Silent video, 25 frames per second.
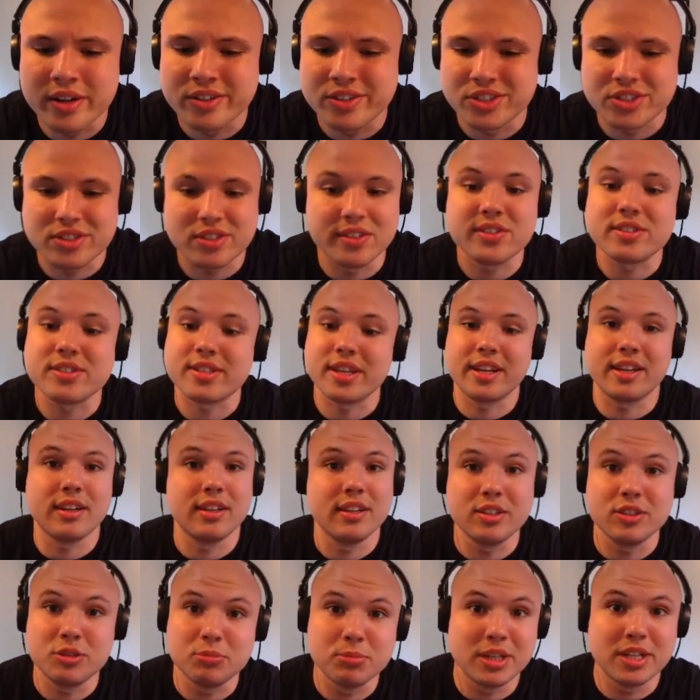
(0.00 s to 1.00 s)
just looks like a
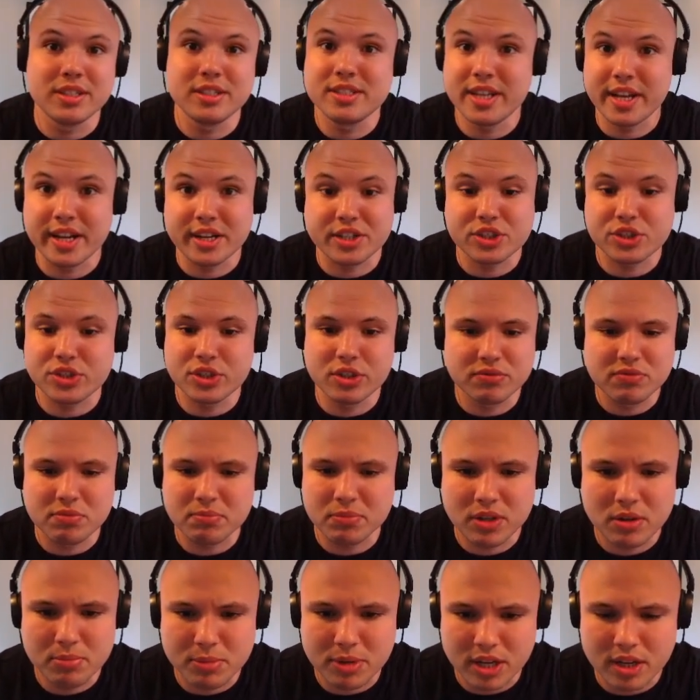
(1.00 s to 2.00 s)
little bit of texture, if I'm going
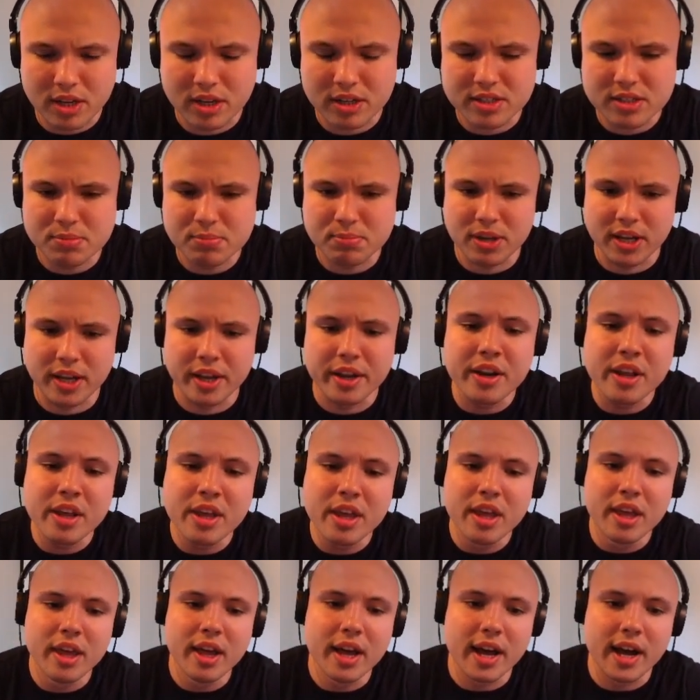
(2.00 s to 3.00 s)
to be honest. But
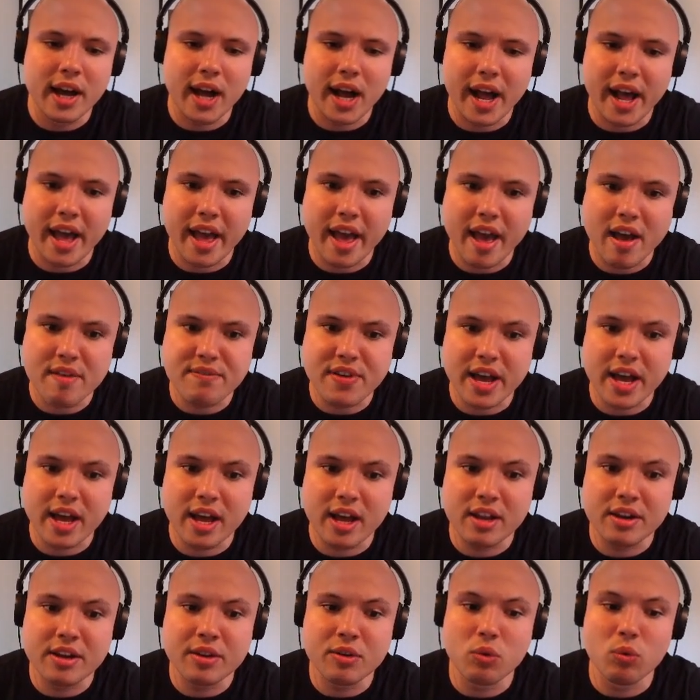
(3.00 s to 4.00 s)
I have
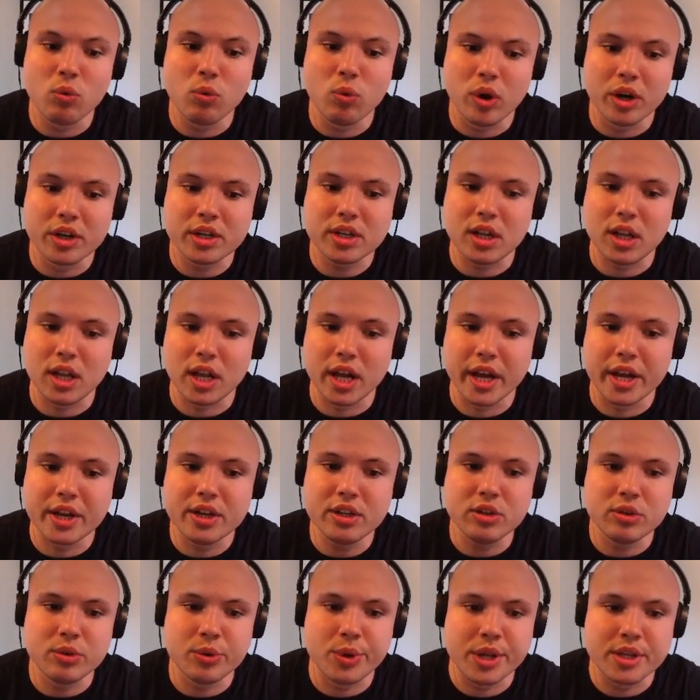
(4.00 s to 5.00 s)
had one client
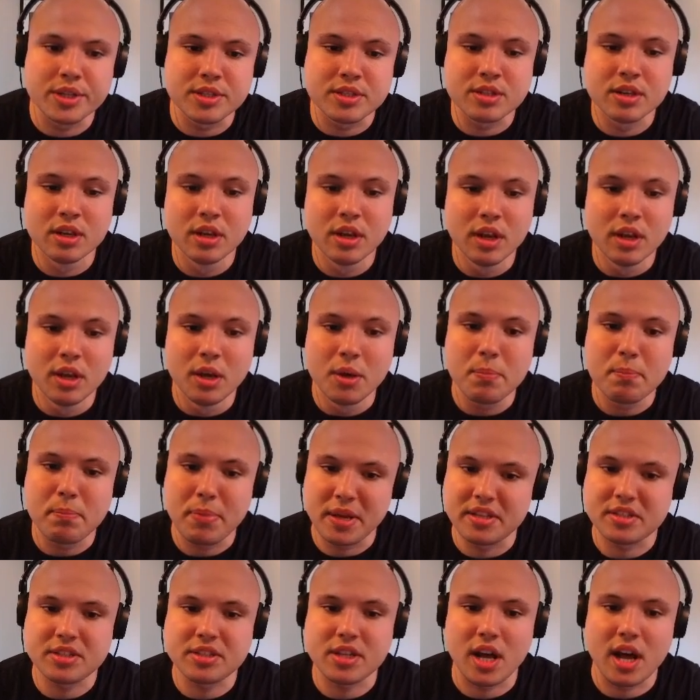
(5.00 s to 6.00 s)
who was
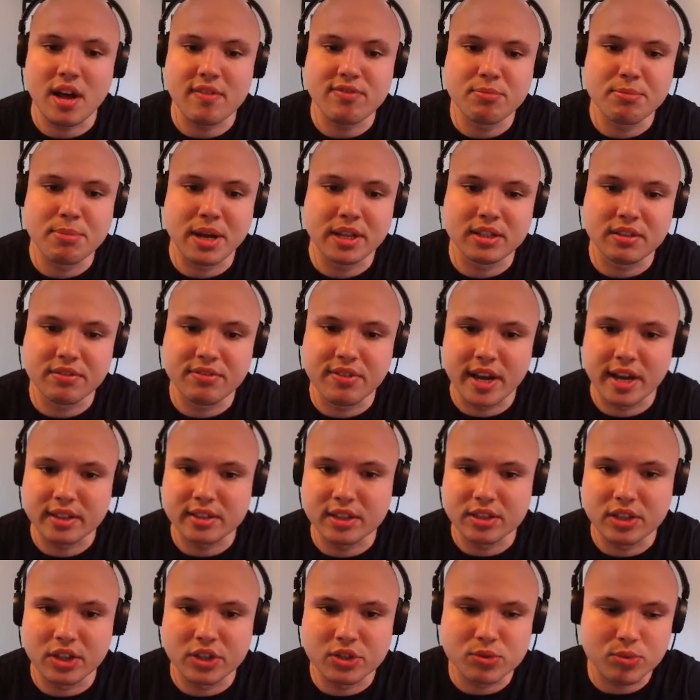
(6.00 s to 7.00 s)
pissed off about the fact that
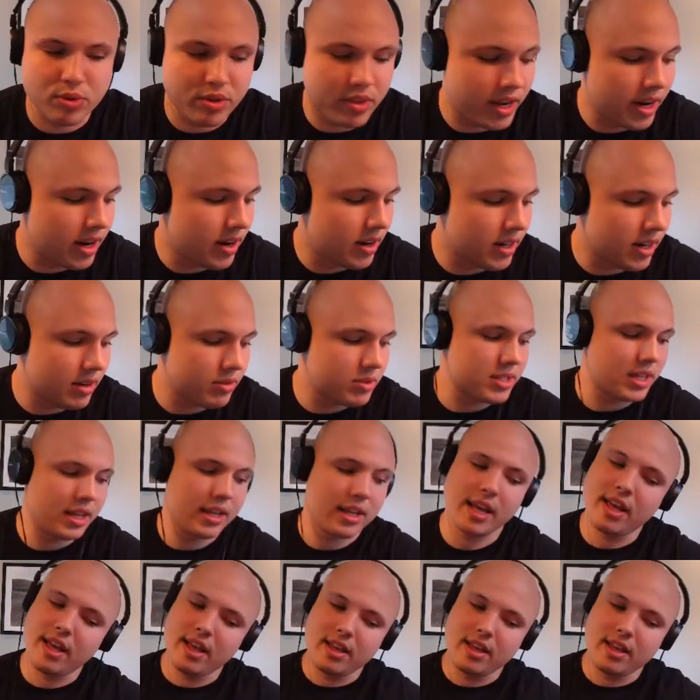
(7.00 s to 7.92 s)
those were there. And I was like, hey,